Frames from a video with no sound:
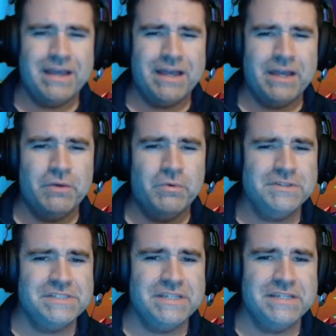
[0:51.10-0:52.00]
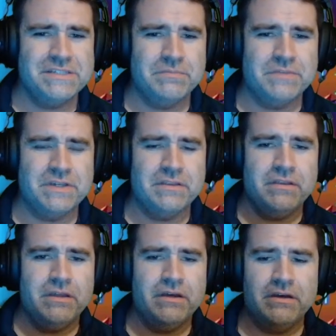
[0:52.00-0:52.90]
I will say something
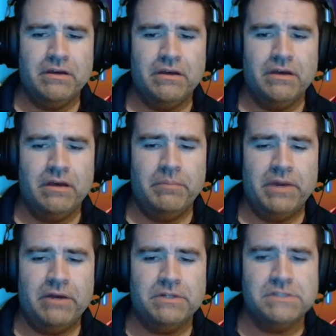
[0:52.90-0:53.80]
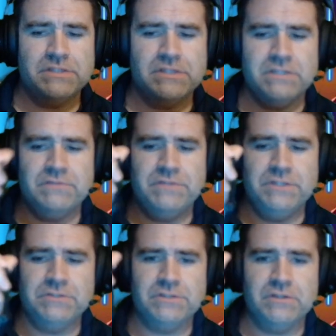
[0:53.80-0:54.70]
about its
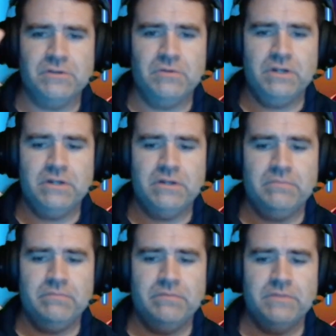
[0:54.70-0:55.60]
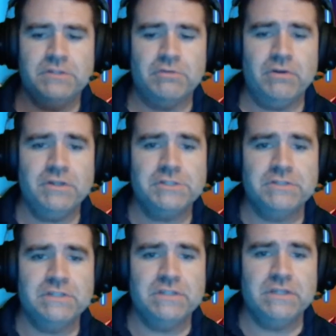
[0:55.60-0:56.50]
features though. The
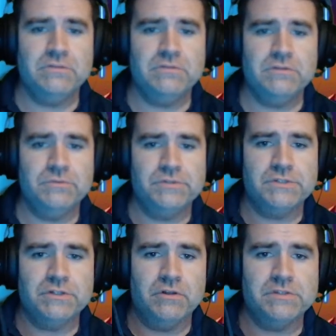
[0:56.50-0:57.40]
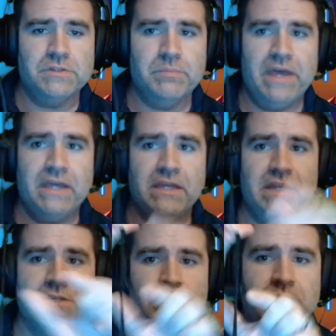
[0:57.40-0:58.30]
drawstring that you use to close the bag, it
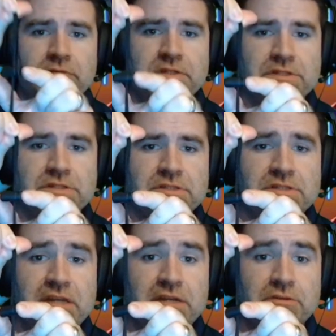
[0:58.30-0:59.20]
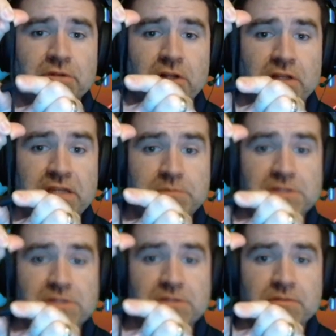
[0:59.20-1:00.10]
has one of these standard
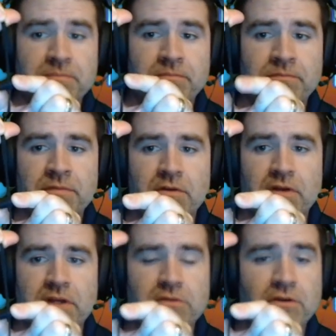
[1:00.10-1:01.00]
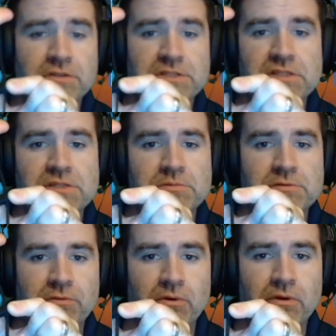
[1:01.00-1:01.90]
clips, right? You've all seen these
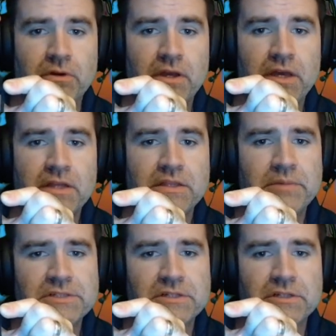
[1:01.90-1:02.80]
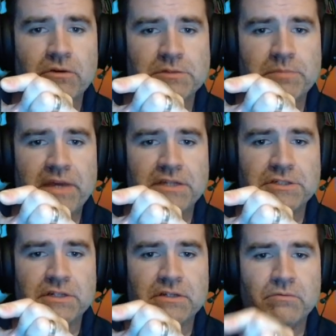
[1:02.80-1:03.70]
before. They basically holds bags
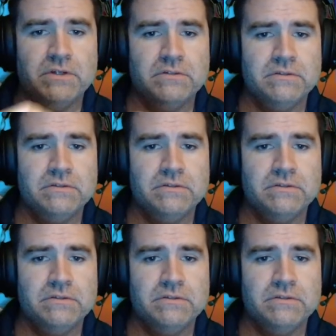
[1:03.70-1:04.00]
shut. Well,